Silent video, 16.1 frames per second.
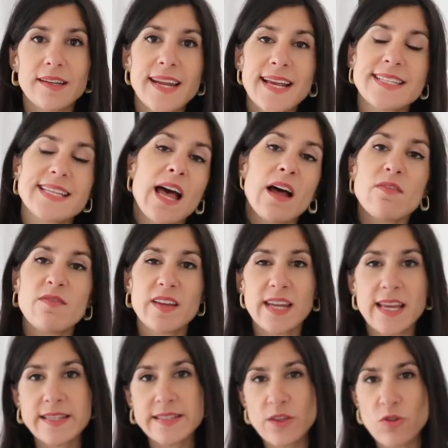Next
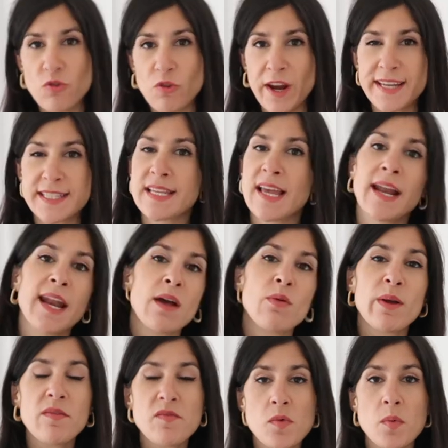outfit is a dress, and I
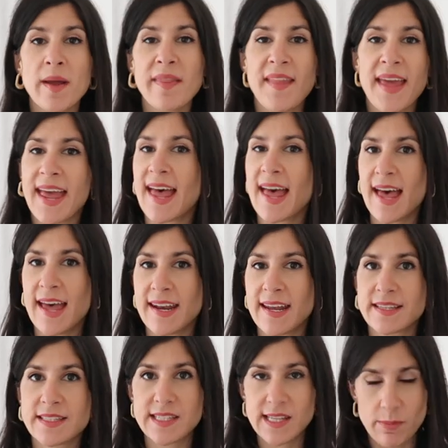went for one that
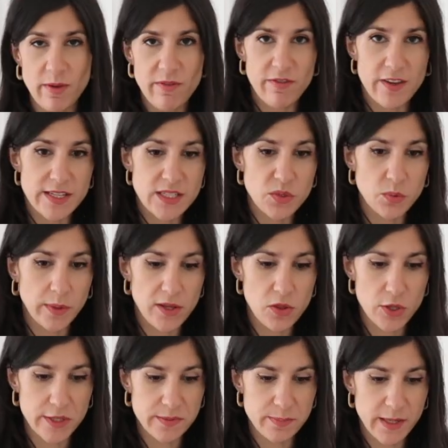had a slimmer fit to
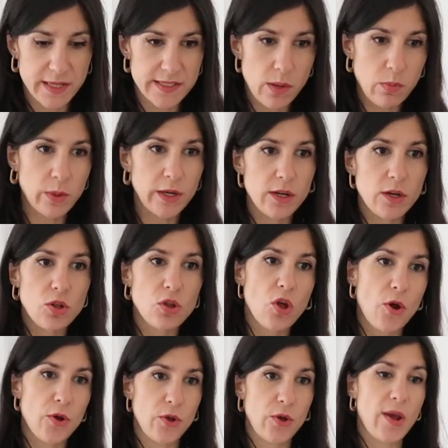it just because I wanted to
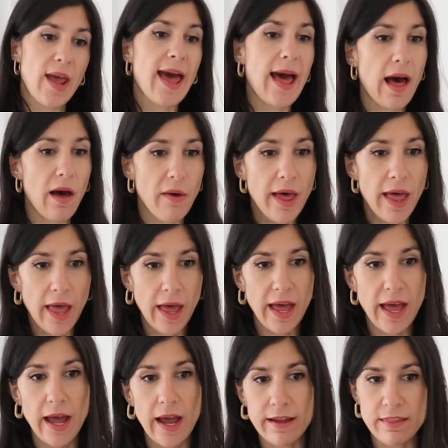show you how
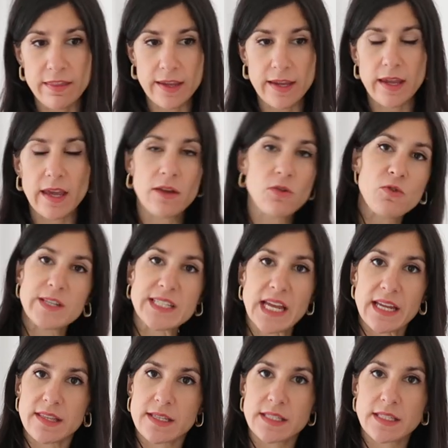I think a dress
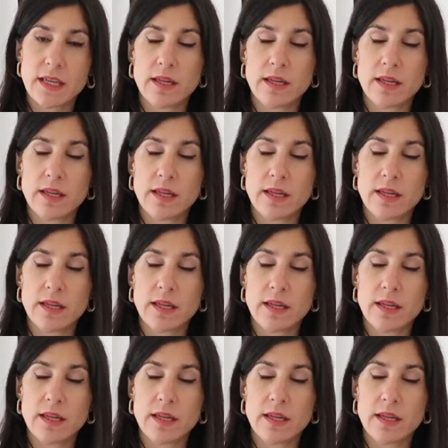like this